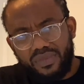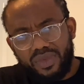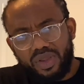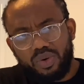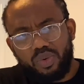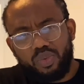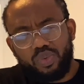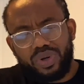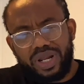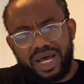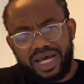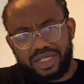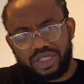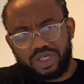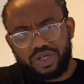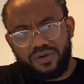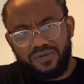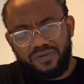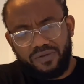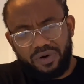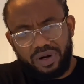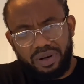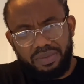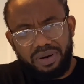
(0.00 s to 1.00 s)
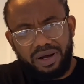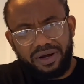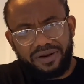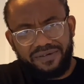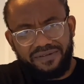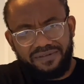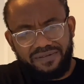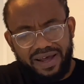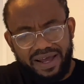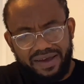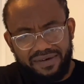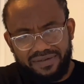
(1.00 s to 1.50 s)
would ask you for about
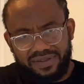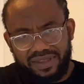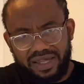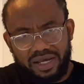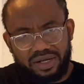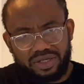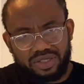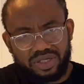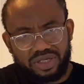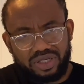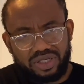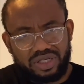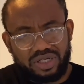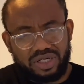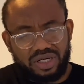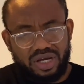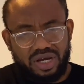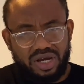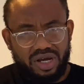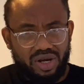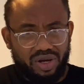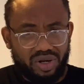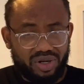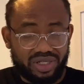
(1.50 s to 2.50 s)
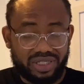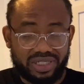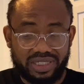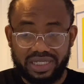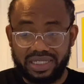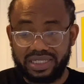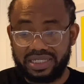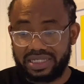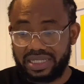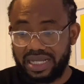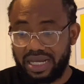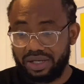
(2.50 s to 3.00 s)
5,000 or
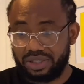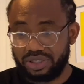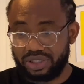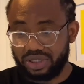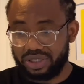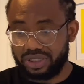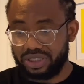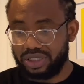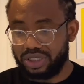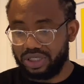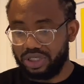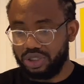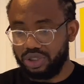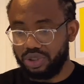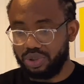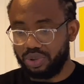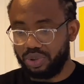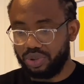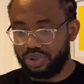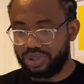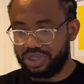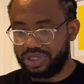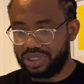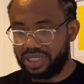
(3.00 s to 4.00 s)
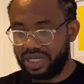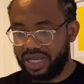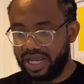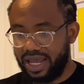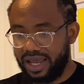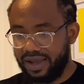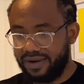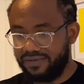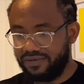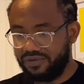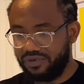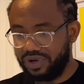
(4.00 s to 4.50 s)
6,000 euros
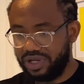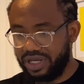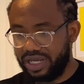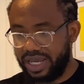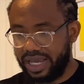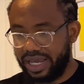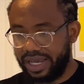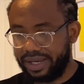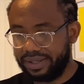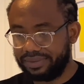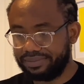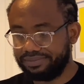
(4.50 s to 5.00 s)
every year.